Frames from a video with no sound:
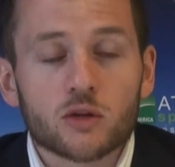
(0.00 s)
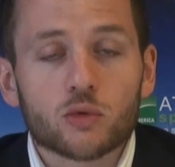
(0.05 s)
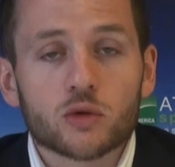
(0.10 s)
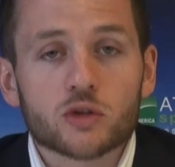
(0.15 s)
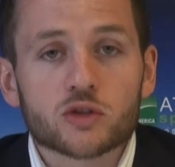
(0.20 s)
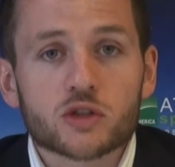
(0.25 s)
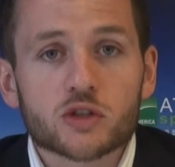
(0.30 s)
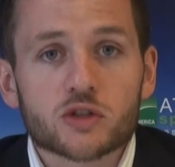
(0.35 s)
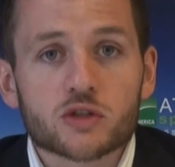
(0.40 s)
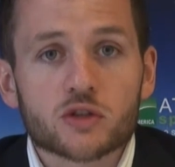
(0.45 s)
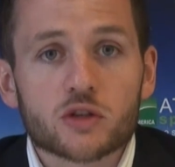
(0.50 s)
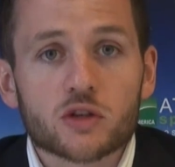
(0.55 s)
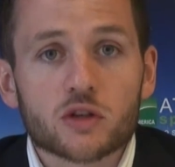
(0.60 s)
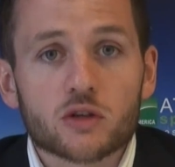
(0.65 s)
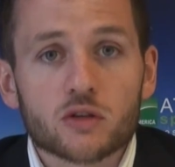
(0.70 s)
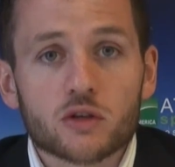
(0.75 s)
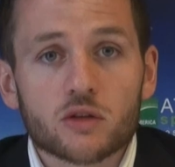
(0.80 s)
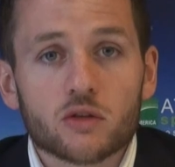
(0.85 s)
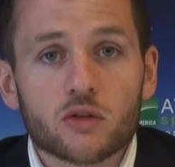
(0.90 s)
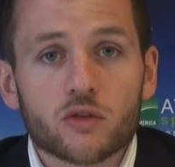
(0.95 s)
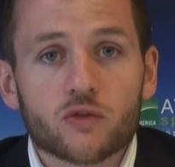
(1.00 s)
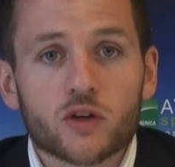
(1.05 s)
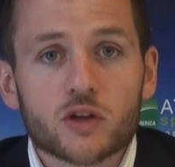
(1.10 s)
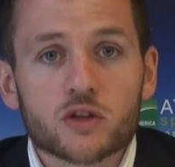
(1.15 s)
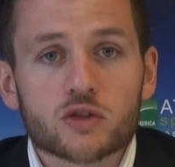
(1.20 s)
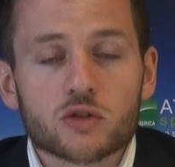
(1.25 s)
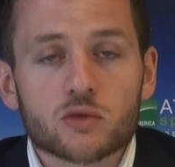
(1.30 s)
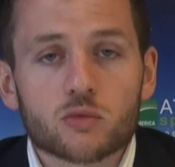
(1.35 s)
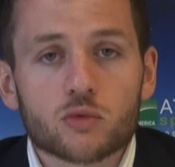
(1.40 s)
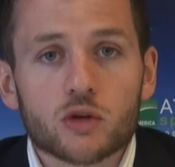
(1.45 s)
which is the, the
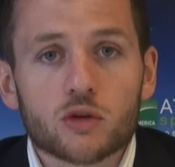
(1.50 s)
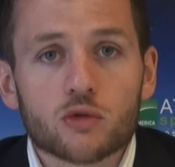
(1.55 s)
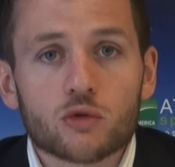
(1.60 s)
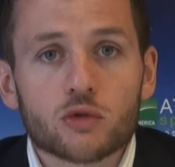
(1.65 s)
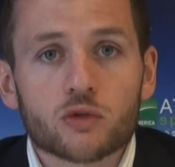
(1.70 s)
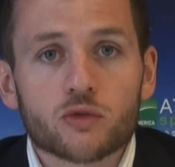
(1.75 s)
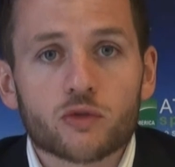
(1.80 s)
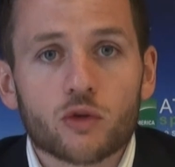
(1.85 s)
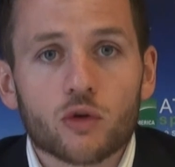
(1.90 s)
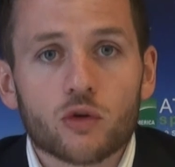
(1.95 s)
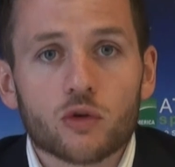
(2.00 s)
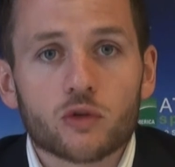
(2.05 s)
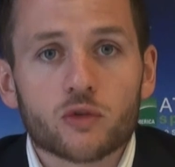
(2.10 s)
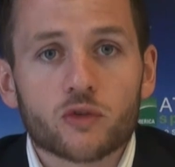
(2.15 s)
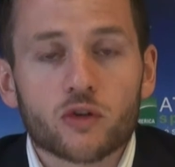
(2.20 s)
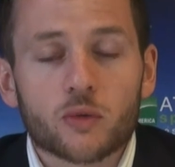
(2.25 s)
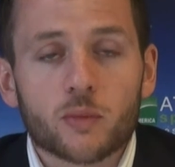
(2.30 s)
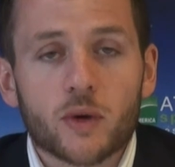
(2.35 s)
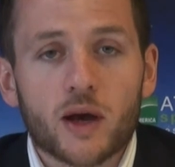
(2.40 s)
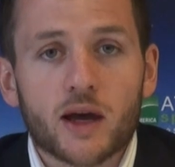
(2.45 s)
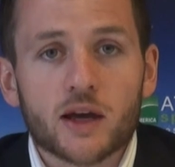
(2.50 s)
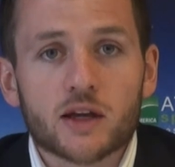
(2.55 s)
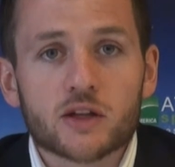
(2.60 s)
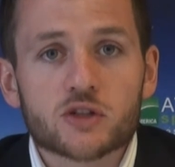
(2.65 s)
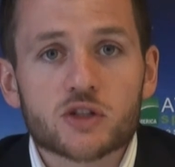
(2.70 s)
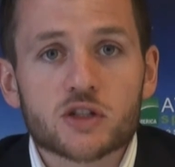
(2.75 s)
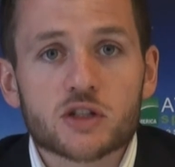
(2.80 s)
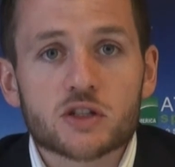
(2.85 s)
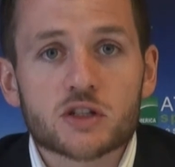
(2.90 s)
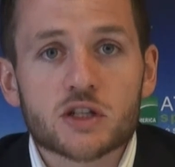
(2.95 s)
refrigerant we use for all of our
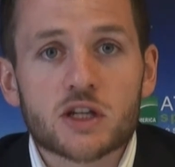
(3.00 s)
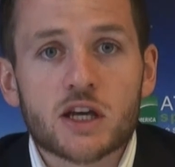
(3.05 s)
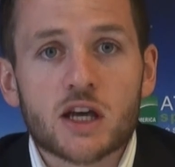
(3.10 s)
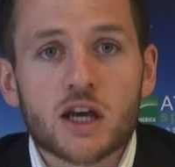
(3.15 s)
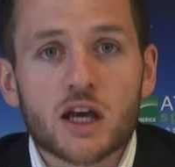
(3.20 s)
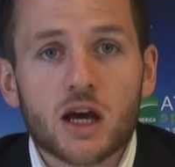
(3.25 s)
packages,